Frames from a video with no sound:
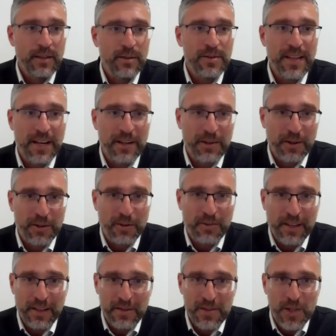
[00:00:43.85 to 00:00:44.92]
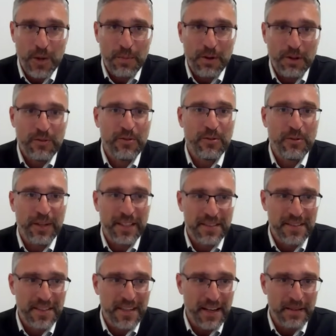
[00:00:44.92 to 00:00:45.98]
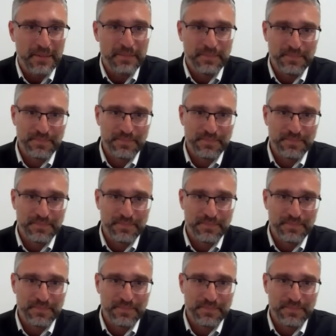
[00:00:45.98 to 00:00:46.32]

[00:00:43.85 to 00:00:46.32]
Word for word: Lieutenant Colonel, thank you so much for joining today.